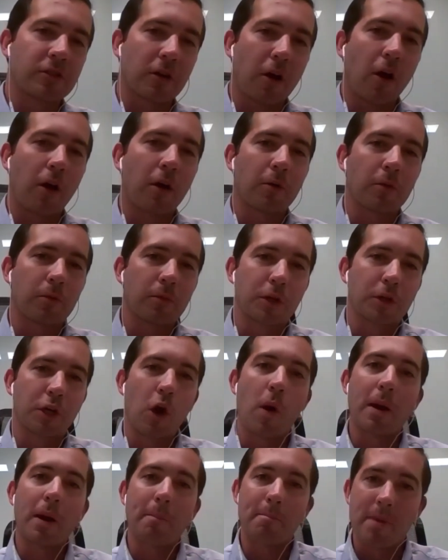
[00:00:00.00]
are, are
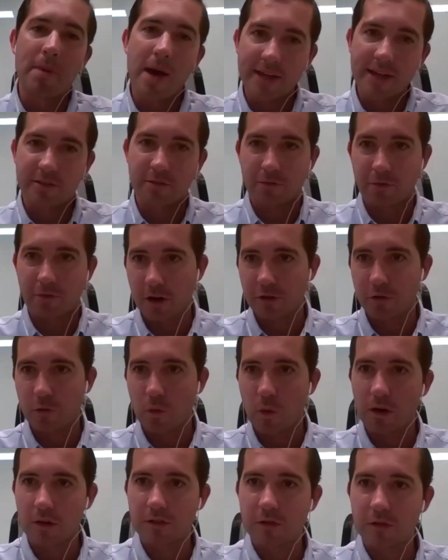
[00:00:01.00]
going back to fresh
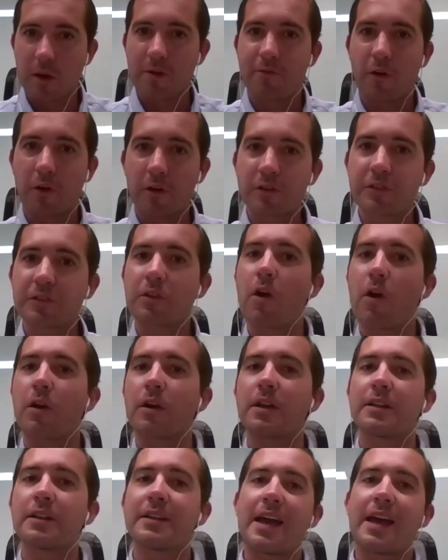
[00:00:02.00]
water. So when I first
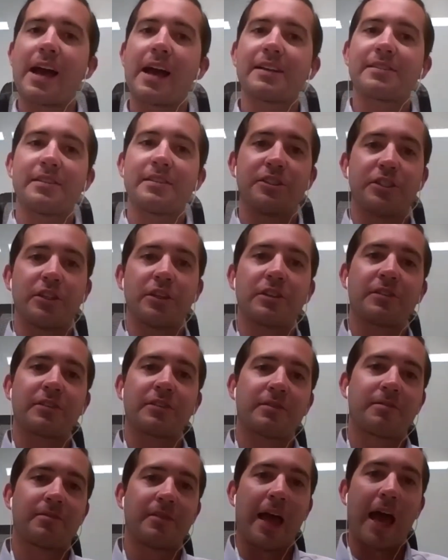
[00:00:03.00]
started, guys had
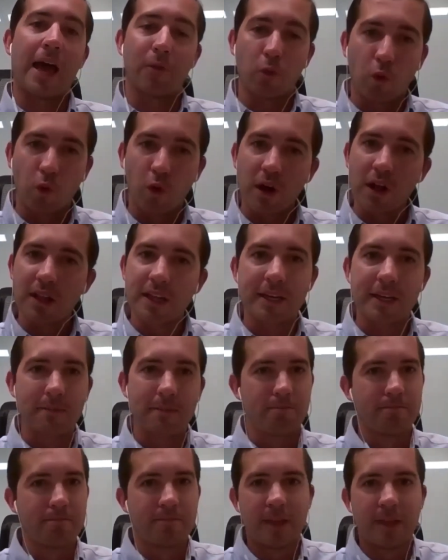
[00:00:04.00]
just had really